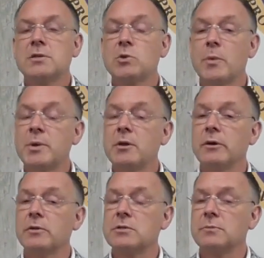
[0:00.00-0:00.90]
So our
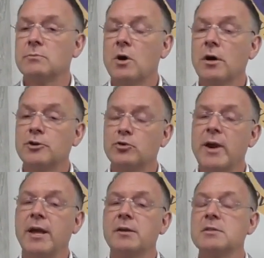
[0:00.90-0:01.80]
peers are
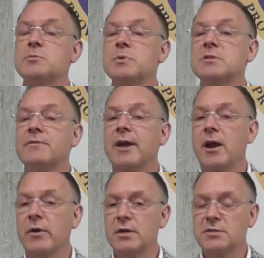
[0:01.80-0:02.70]
trained in
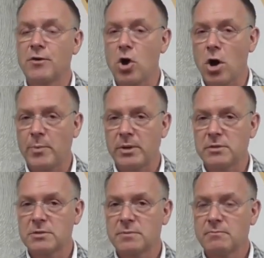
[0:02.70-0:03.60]
specific areas of
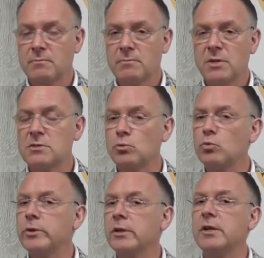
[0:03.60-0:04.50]
competence. These are
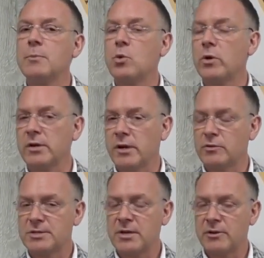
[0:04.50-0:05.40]
really important
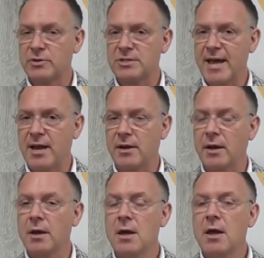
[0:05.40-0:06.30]
under
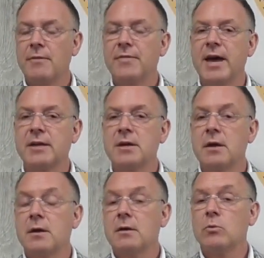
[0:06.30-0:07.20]
understanding that
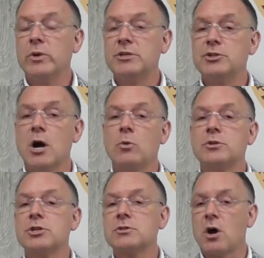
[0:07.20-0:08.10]
we
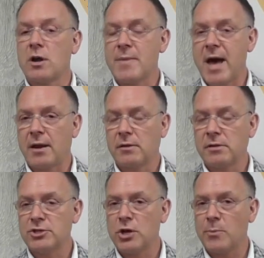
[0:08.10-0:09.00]
don't just
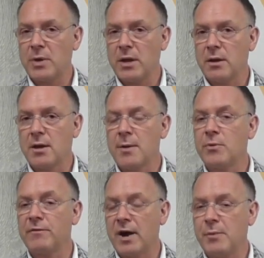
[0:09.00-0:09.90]
automatically jump in
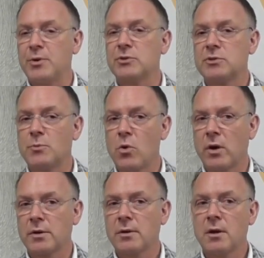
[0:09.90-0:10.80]
and provide peer
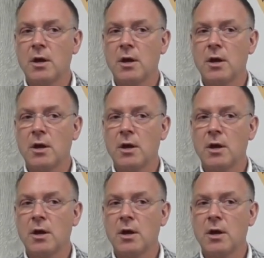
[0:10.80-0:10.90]
support.